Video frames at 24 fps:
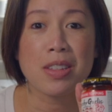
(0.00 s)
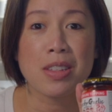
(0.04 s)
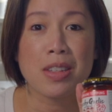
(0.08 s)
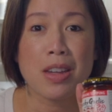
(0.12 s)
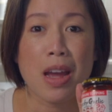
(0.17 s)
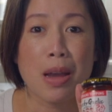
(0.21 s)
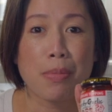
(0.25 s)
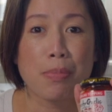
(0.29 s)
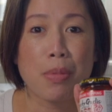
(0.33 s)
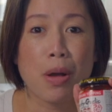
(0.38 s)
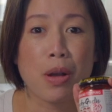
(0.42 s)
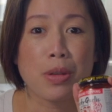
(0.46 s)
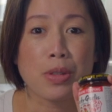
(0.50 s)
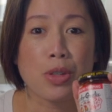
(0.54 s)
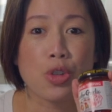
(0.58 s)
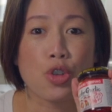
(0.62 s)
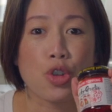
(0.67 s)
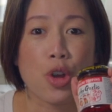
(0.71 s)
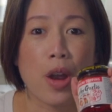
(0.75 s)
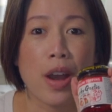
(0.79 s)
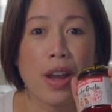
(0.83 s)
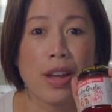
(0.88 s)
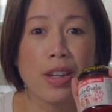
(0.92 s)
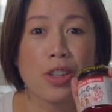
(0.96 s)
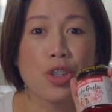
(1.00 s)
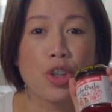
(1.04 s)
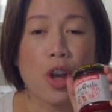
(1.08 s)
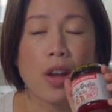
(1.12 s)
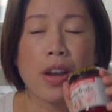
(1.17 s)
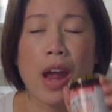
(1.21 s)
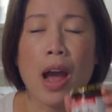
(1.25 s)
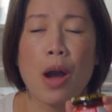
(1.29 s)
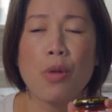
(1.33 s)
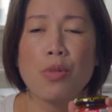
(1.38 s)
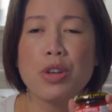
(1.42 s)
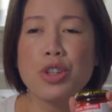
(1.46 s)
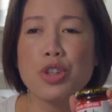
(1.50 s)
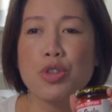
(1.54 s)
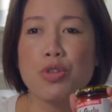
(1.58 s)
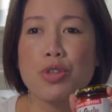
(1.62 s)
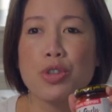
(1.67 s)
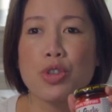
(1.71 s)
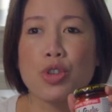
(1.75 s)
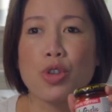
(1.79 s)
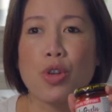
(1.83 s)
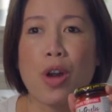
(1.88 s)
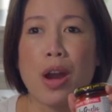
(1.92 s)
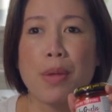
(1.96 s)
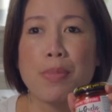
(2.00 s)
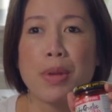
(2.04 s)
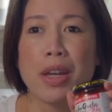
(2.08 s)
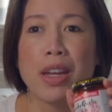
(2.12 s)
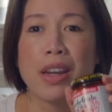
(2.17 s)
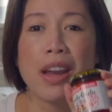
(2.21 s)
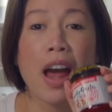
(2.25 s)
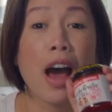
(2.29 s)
snack box to try it. John, how would you describe it?